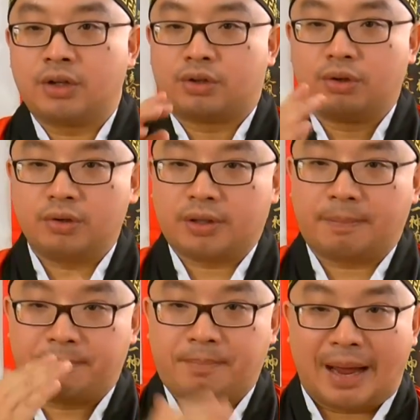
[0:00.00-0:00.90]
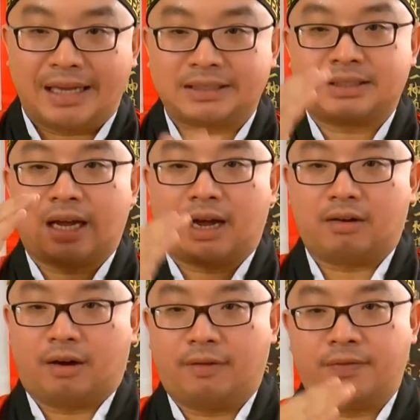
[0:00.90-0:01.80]
Do the best
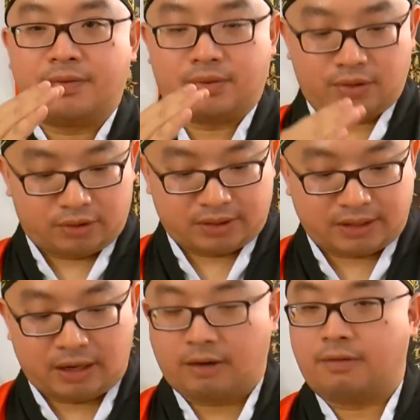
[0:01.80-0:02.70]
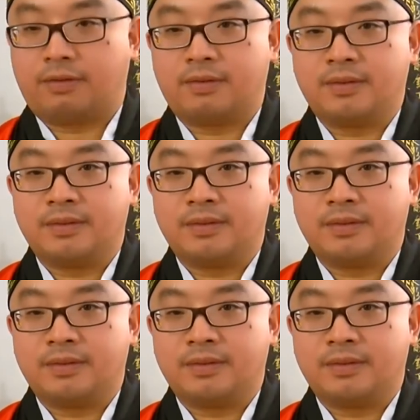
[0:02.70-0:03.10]
out of yourself.